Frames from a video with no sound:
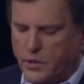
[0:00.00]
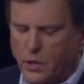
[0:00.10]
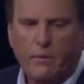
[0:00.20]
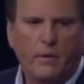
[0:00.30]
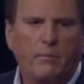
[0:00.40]

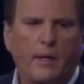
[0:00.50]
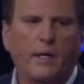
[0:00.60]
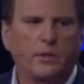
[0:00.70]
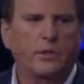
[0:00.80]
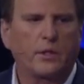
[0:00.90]
servant
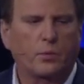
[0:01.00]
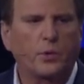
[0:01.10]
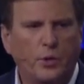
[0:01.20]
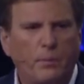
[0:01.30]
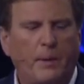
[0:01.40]
marriage, is
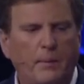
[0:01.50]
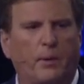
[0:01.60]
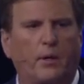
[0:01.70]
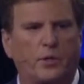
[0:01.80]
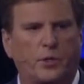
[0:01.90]
where two
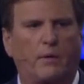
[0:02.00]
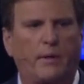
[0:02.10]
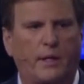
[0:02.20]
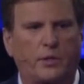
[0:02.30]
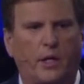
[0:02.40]
people are
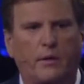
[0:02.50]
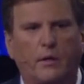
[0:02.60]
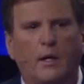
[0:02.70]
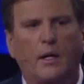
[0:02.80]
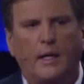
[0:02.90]
serving each
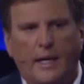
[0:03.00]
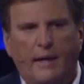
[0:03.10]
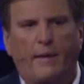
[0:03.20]
other in